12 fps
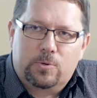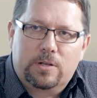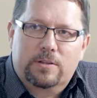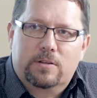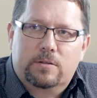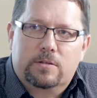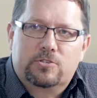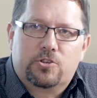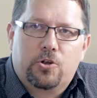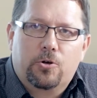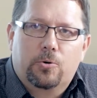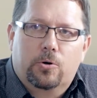Really, the
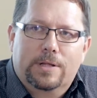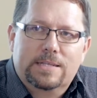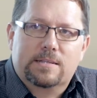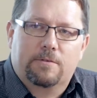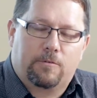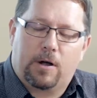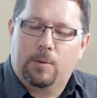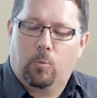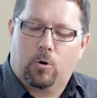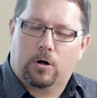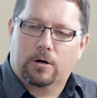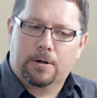security rule is a
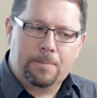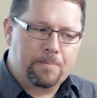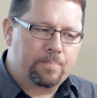framework